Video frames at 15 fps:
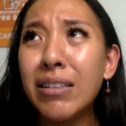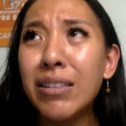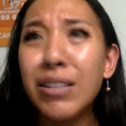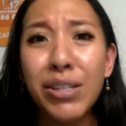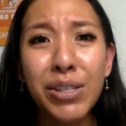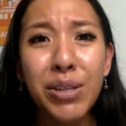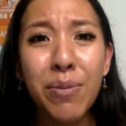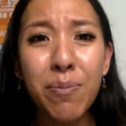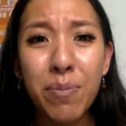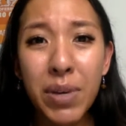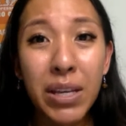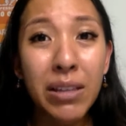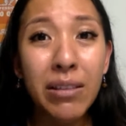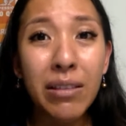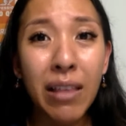doesn't
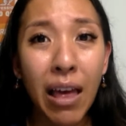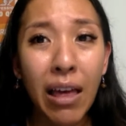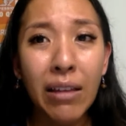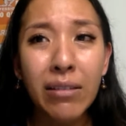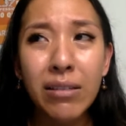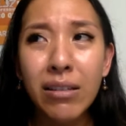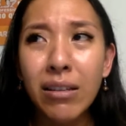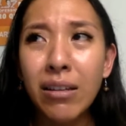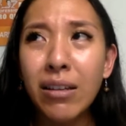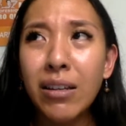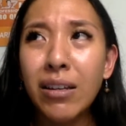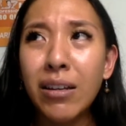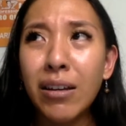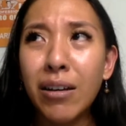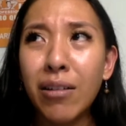mean that
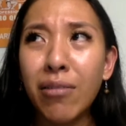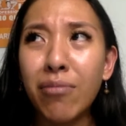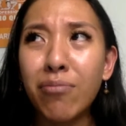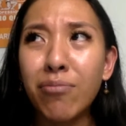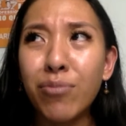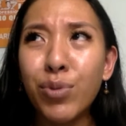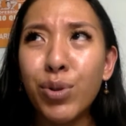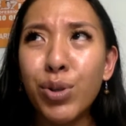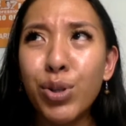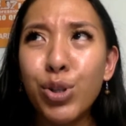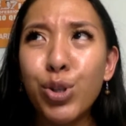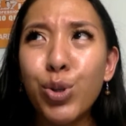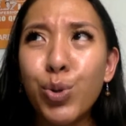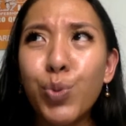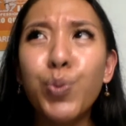
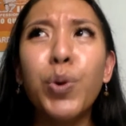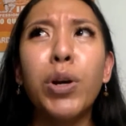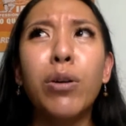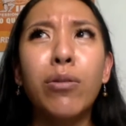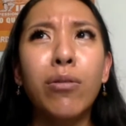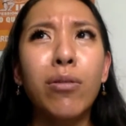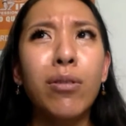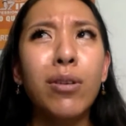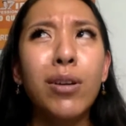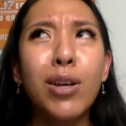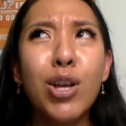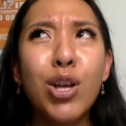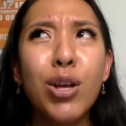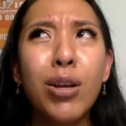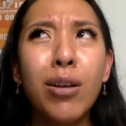you will
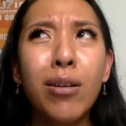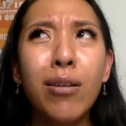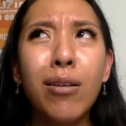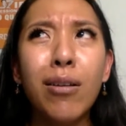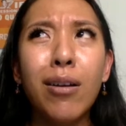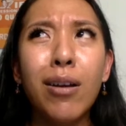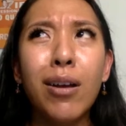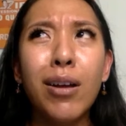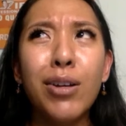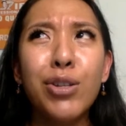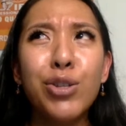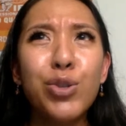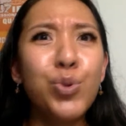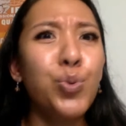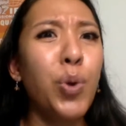
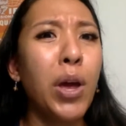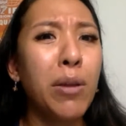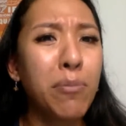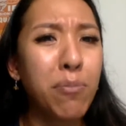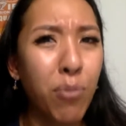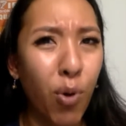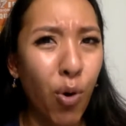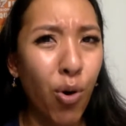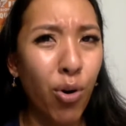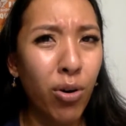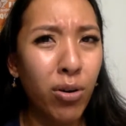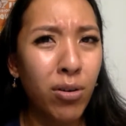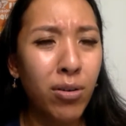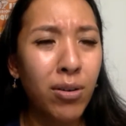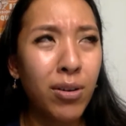sweat
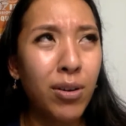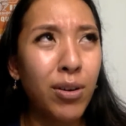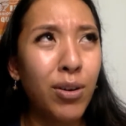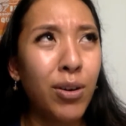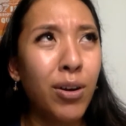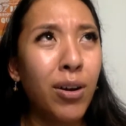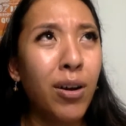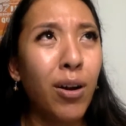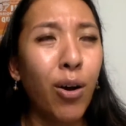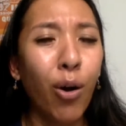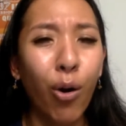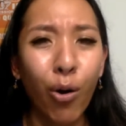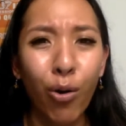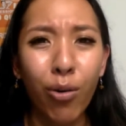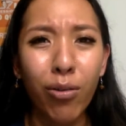more,
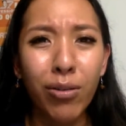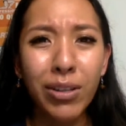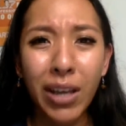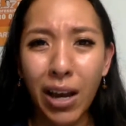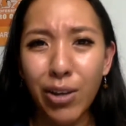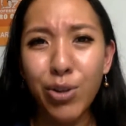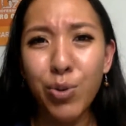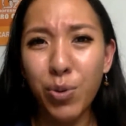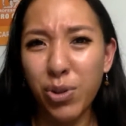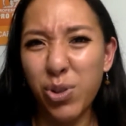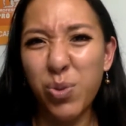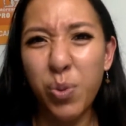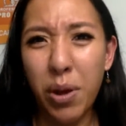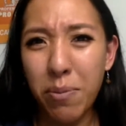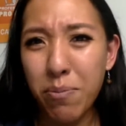or yeah, you will
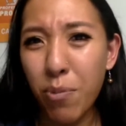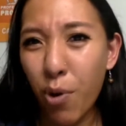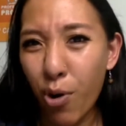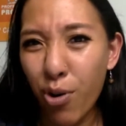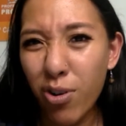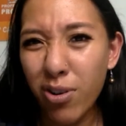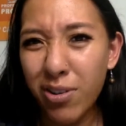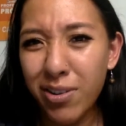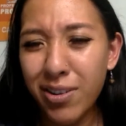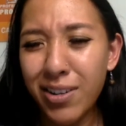sweat more.